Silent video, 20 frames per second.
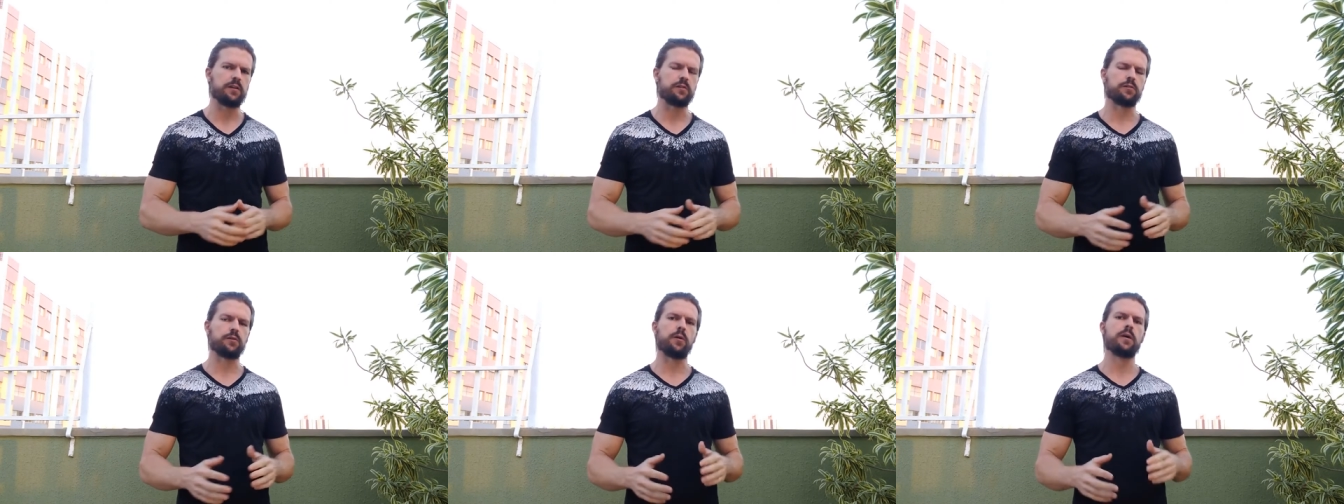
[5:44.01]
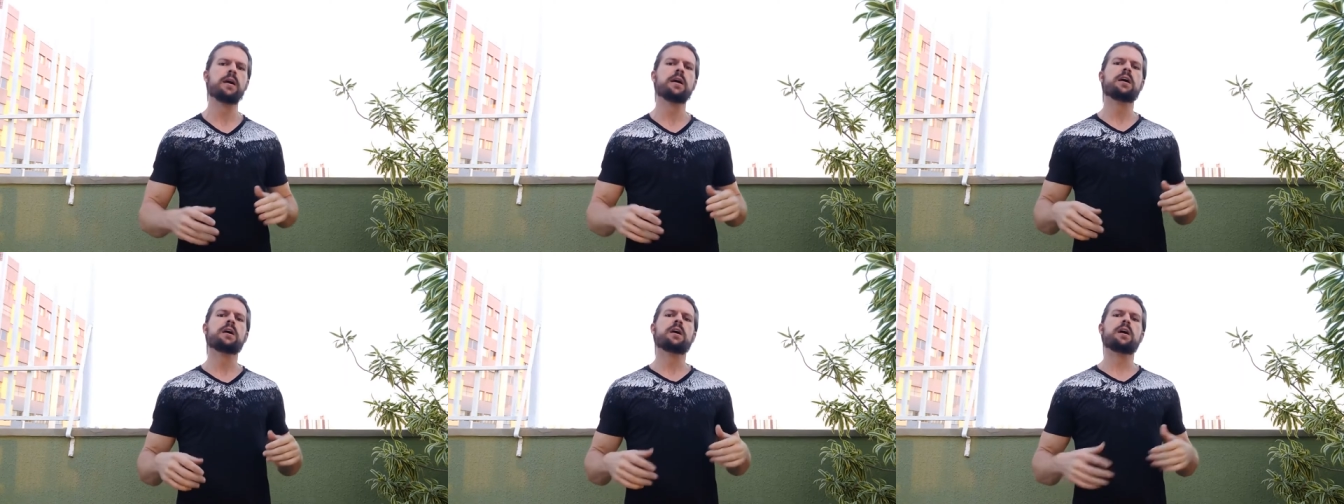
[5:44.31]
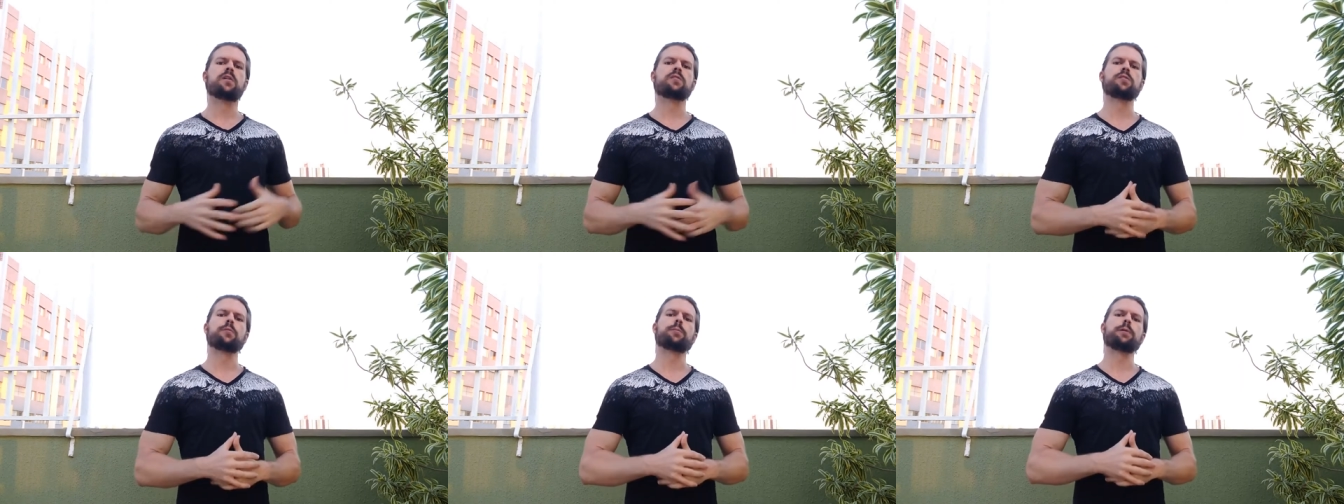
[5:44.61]
So,
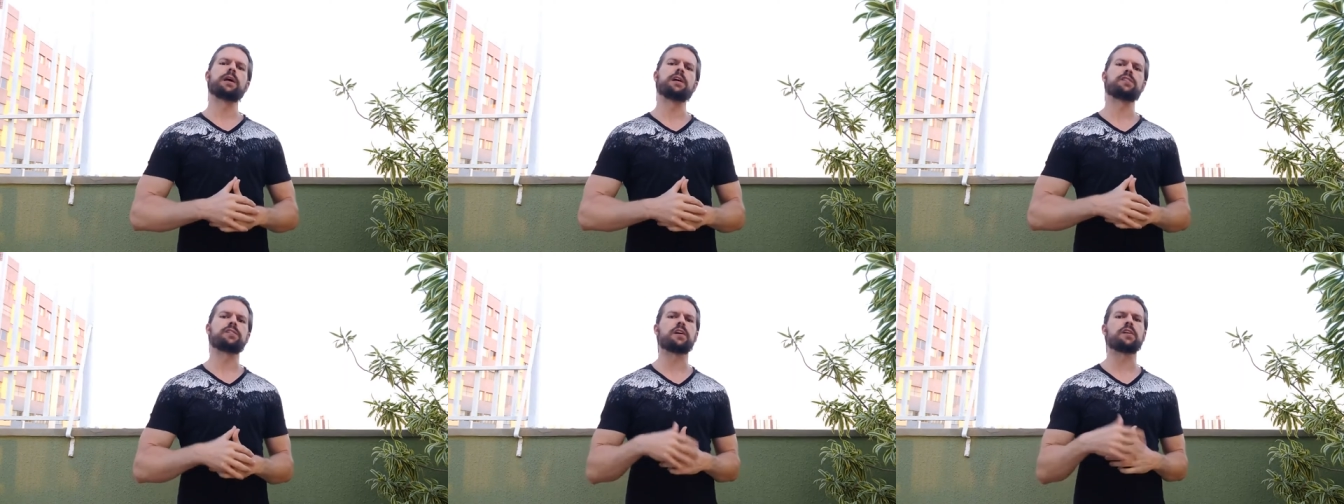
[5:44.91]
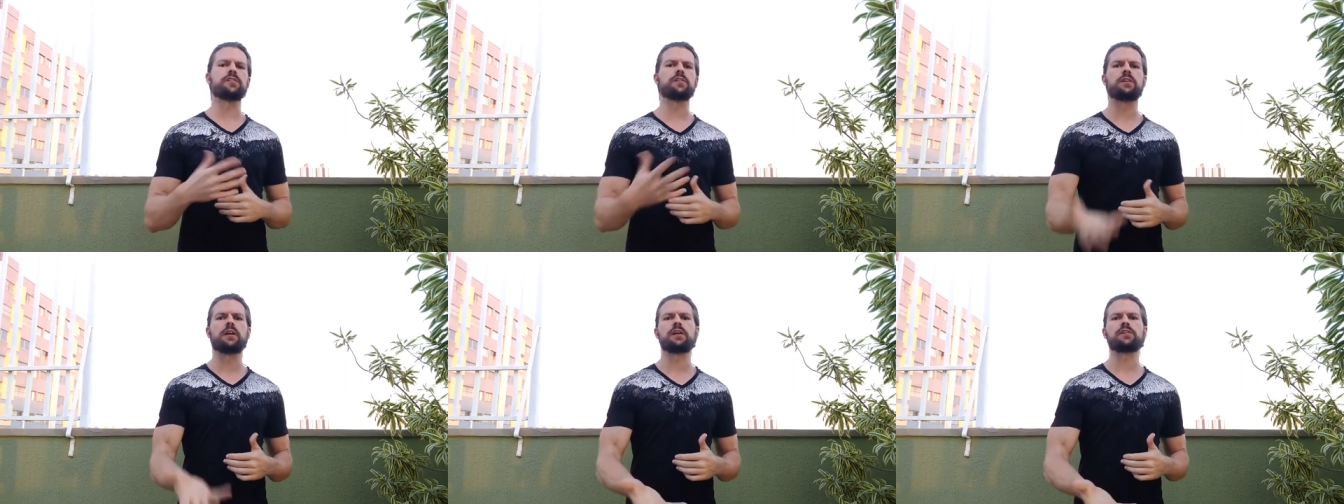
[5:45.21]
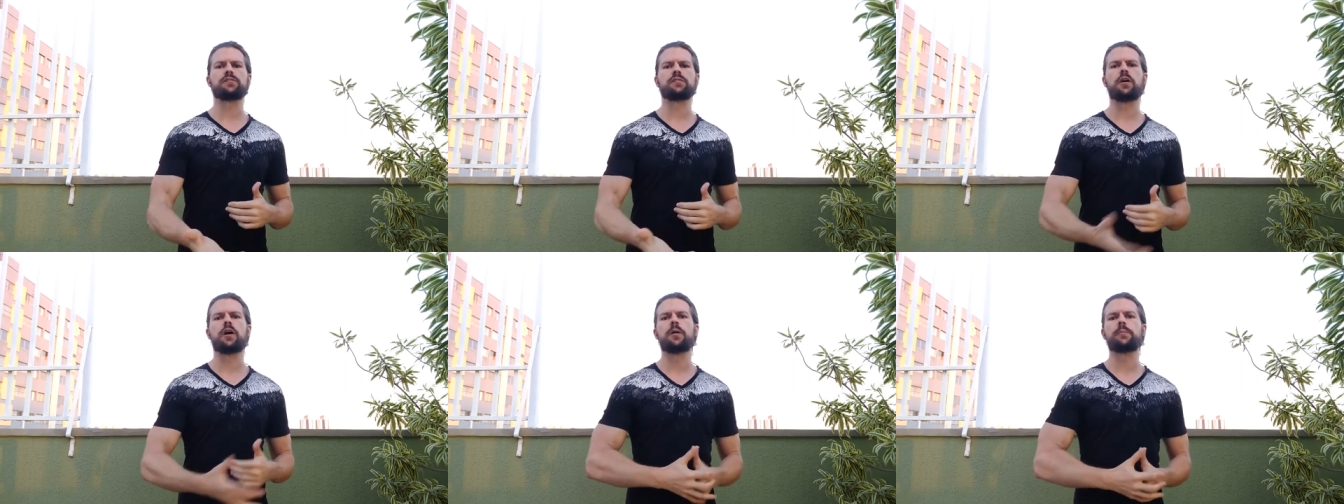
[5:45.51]
if the place has a
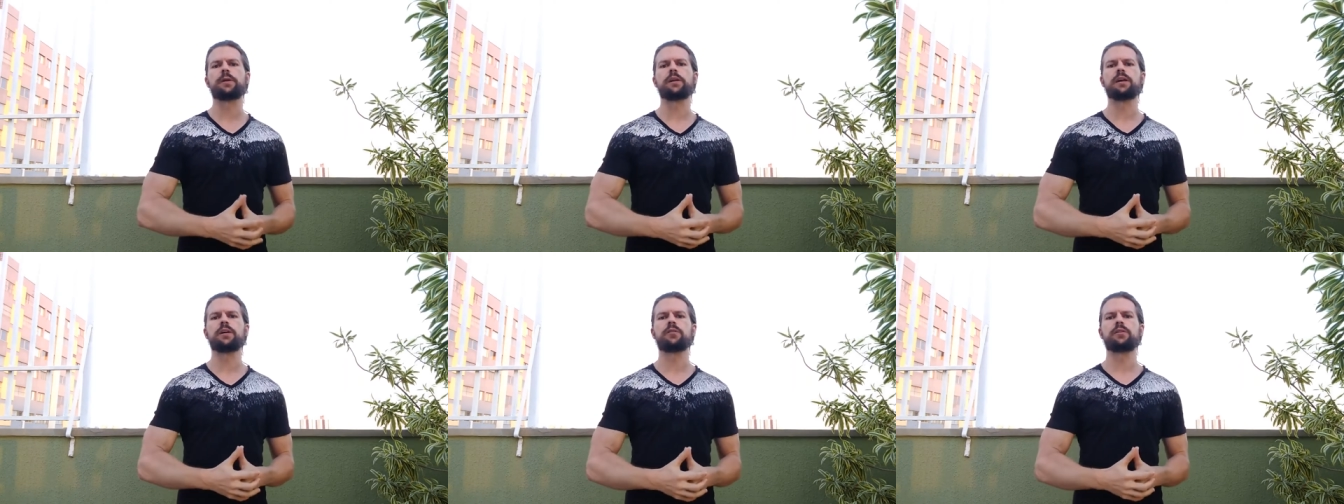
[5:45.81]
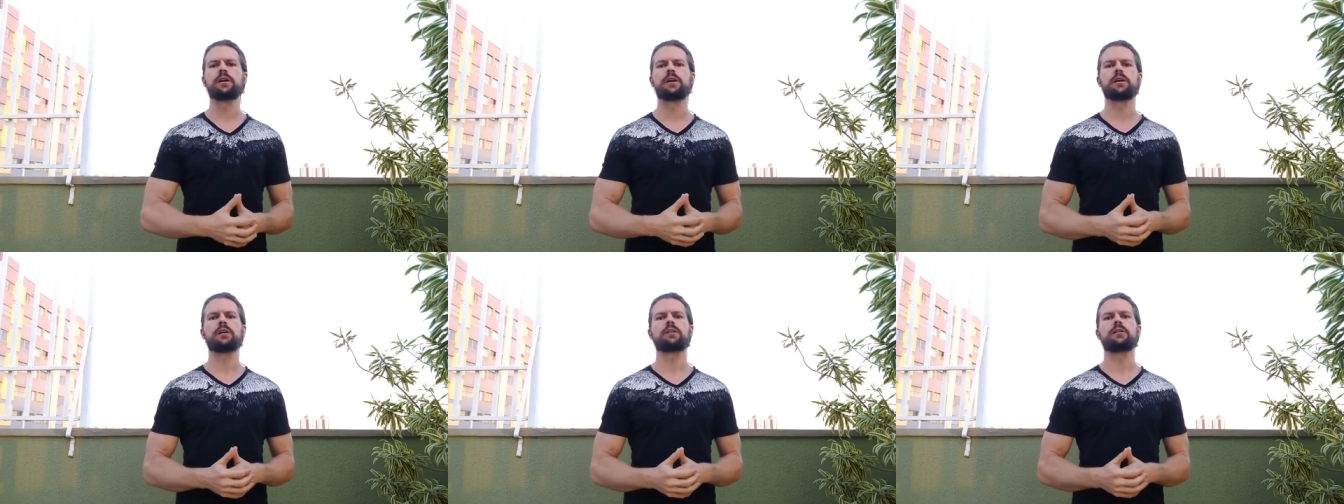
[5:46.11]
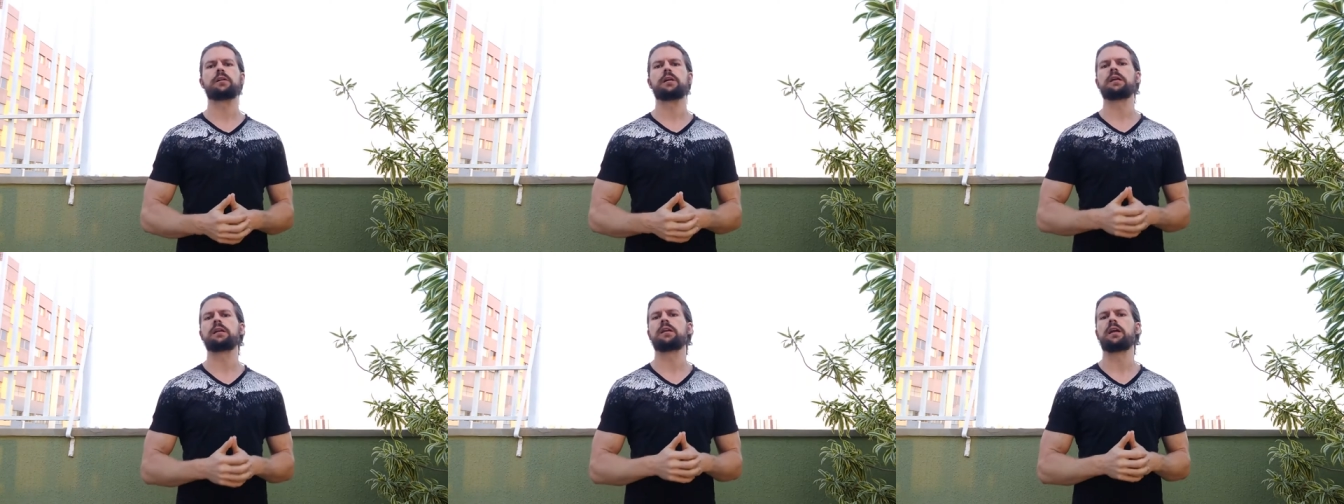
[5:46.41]
nice common area
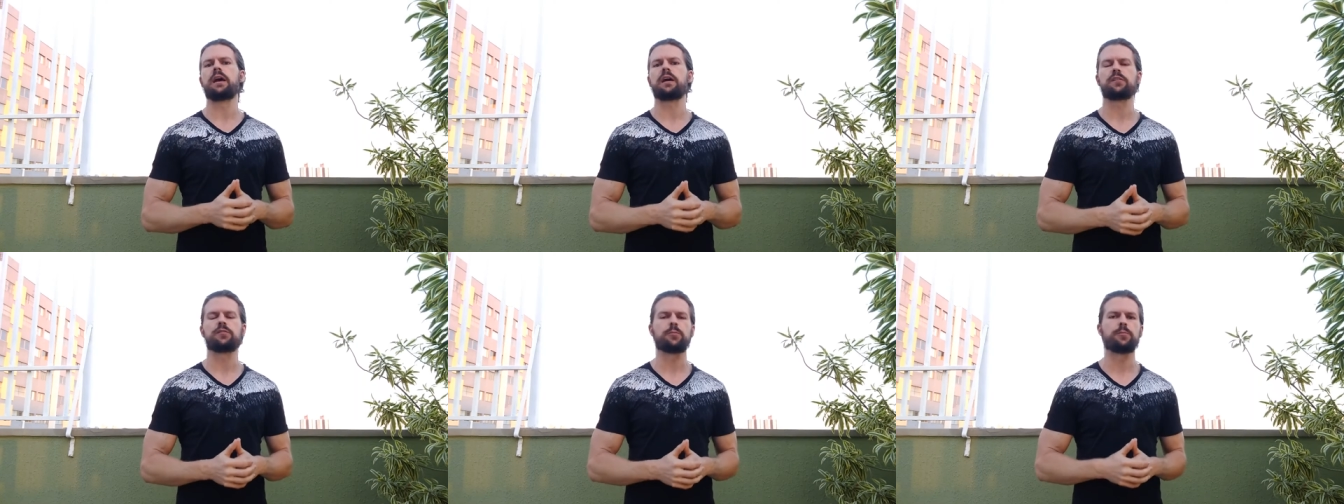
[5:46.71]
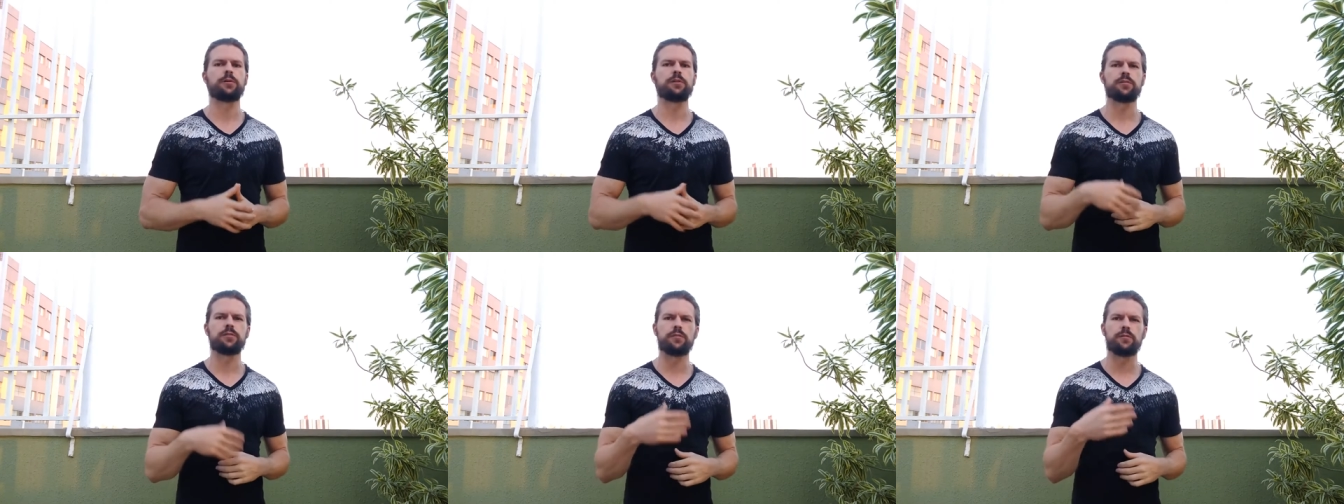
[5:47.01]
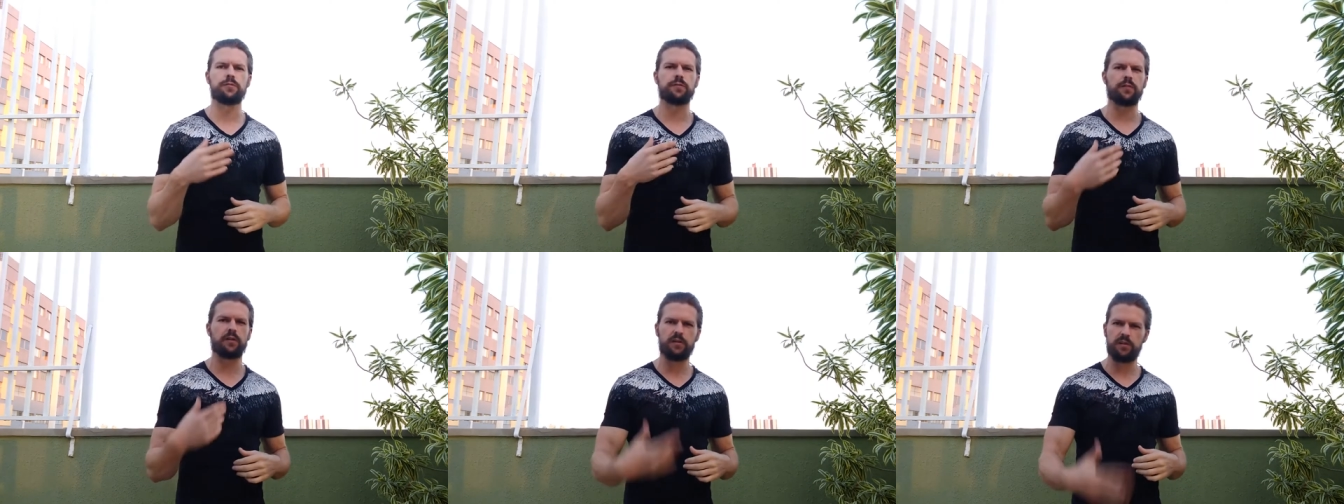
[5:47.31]
and has a bunch of
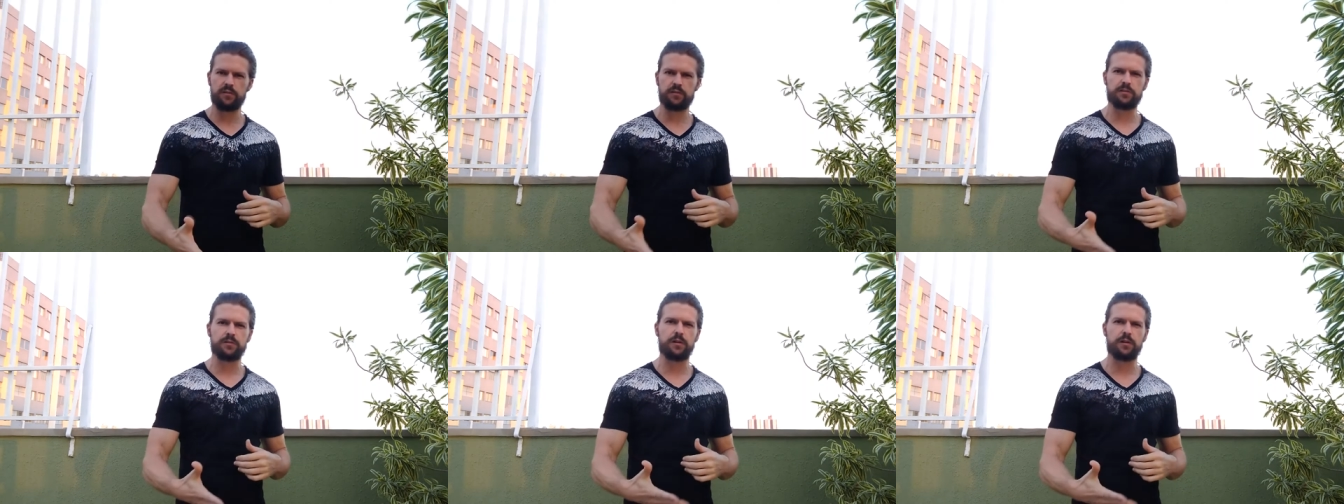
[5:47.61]
uh,